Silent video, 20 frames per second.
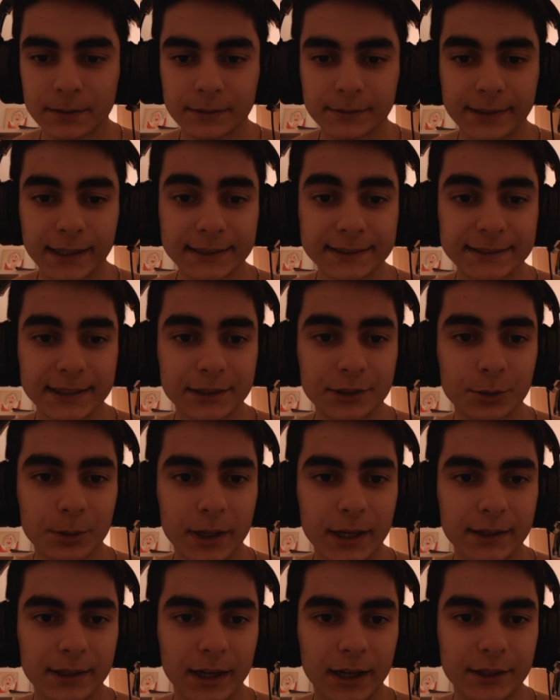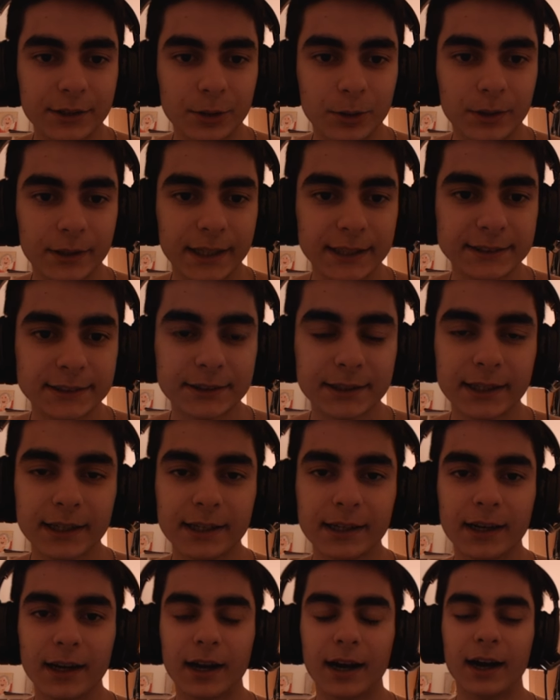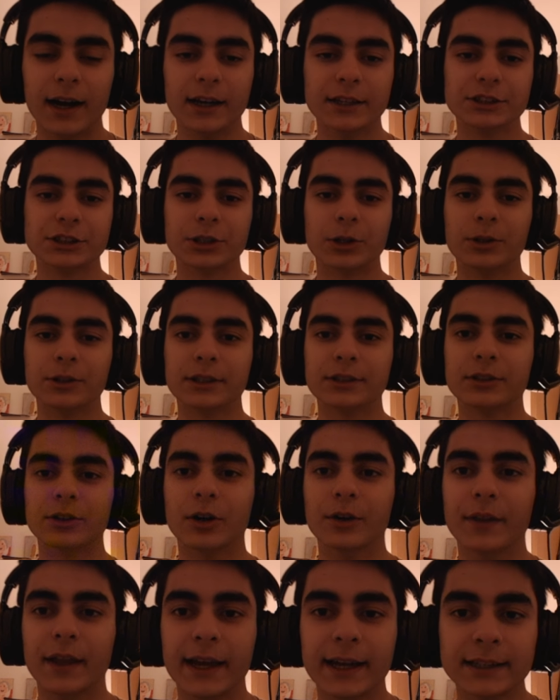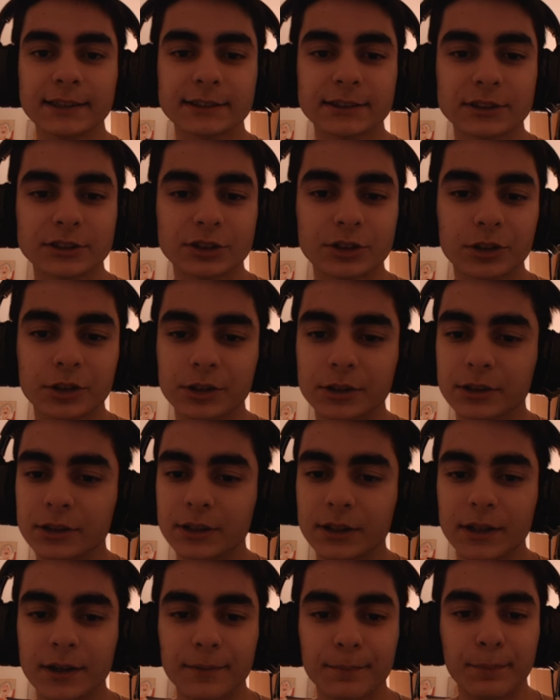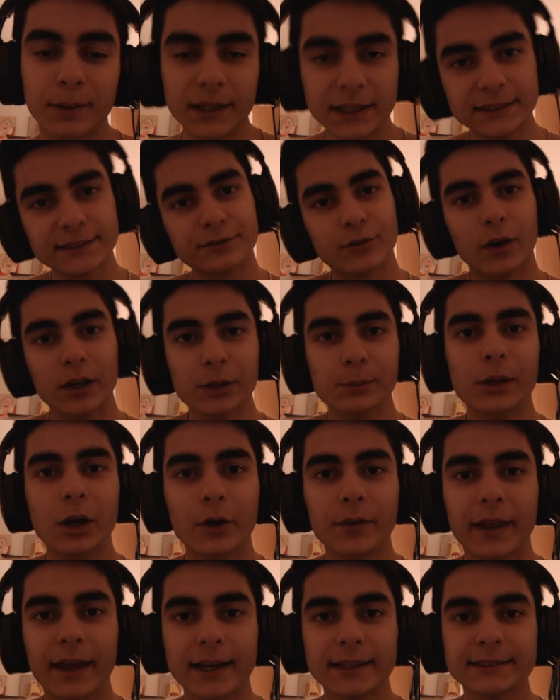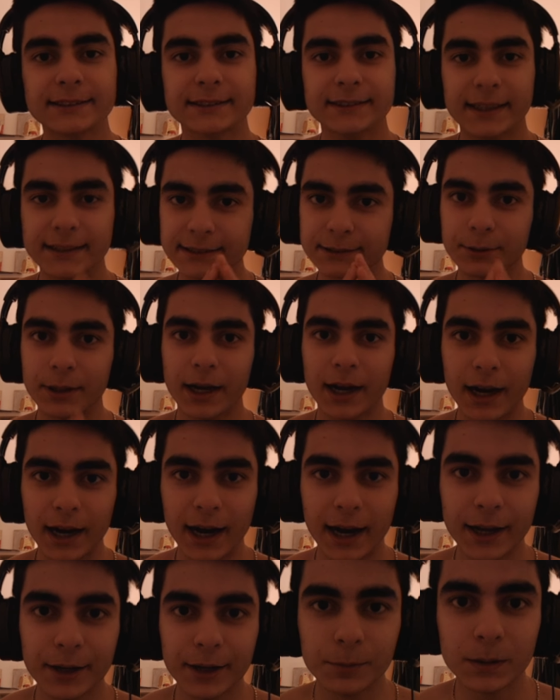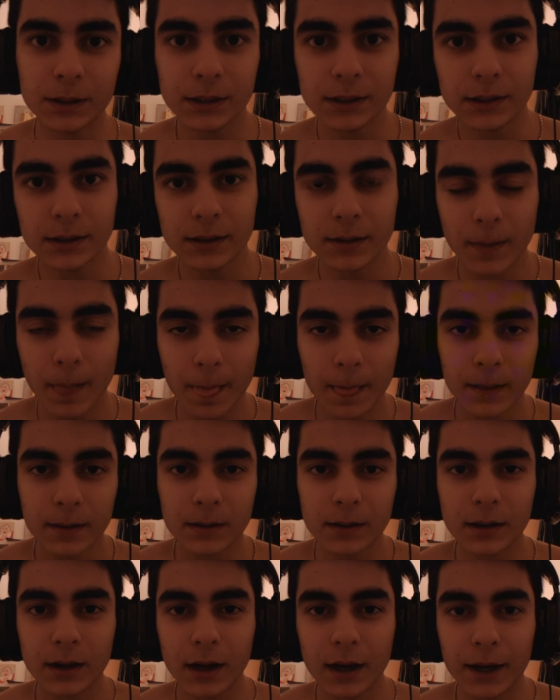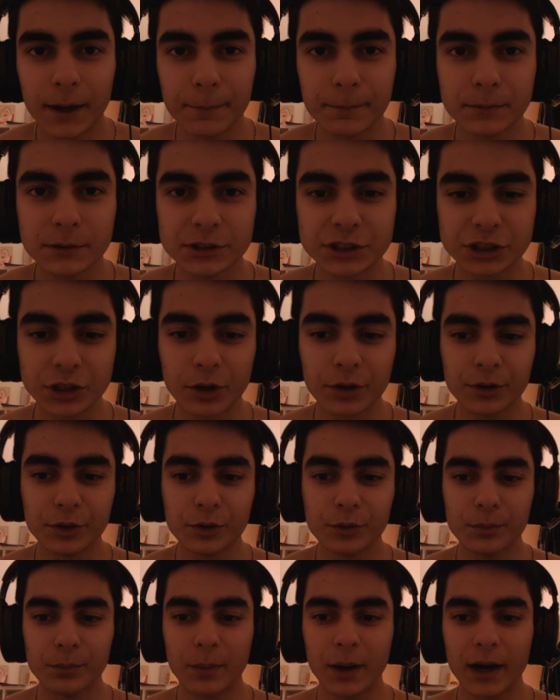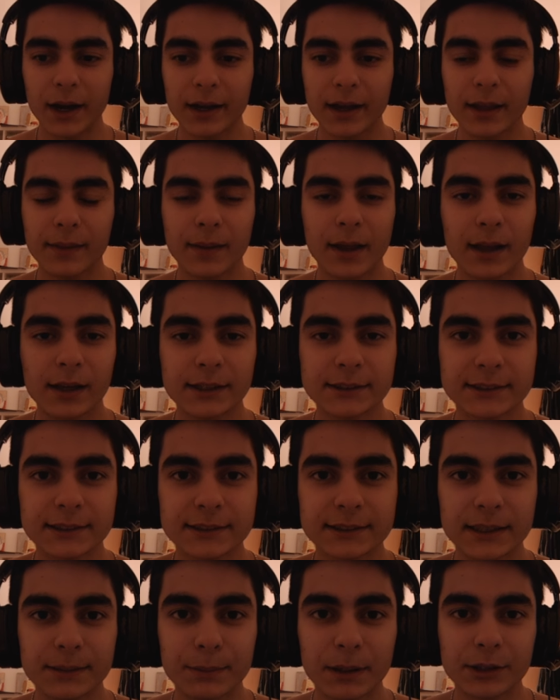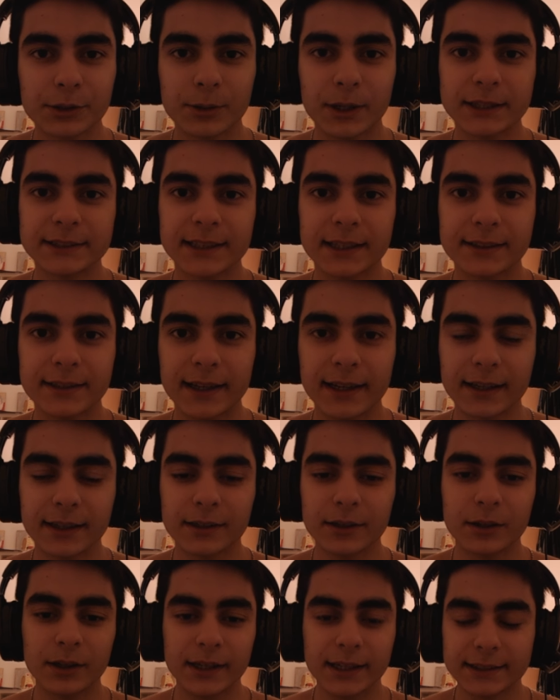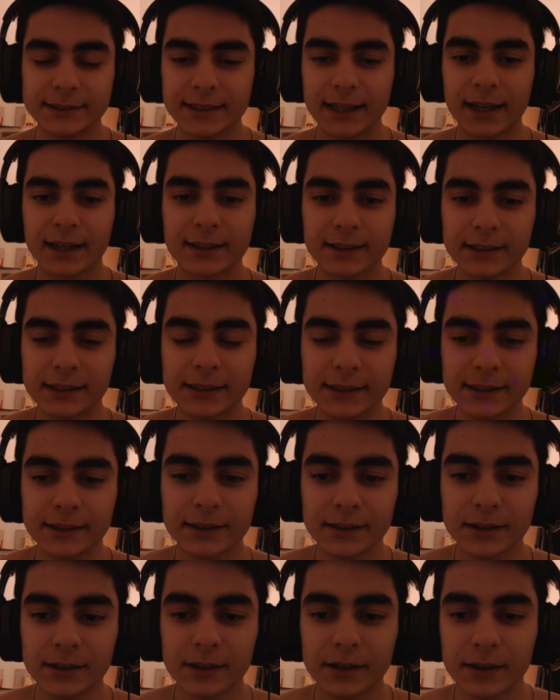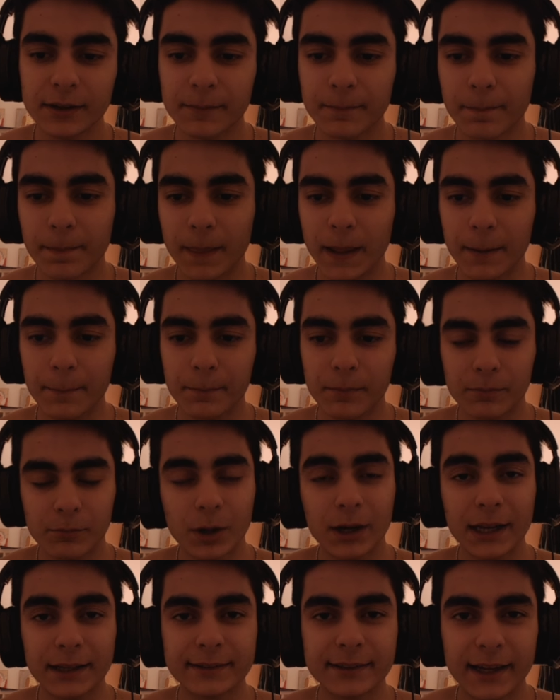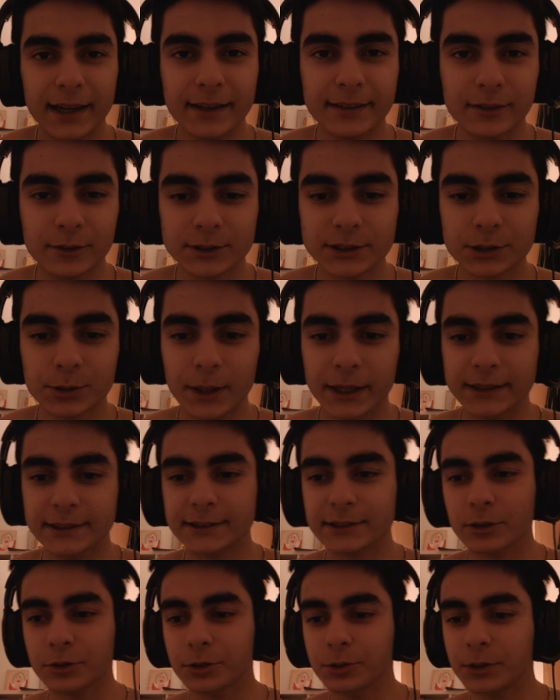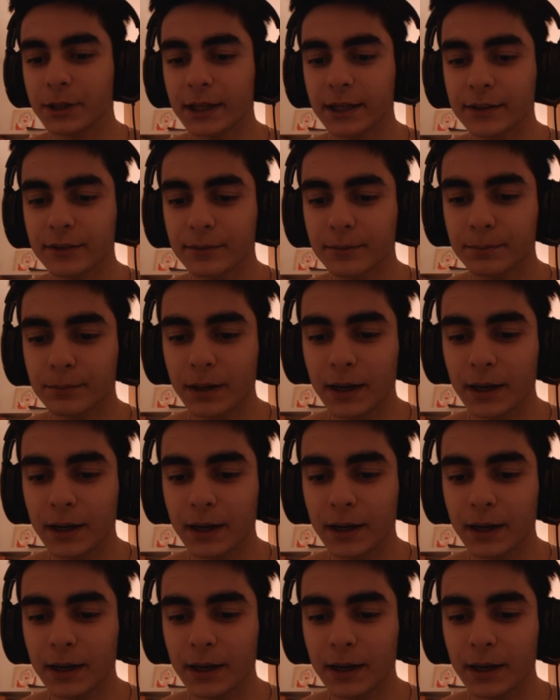That's a trade I took yesterday. I showed it on X, so please follow me on X. That's where I will show you my analysis and my trades I take exactly when I take those trades, so you can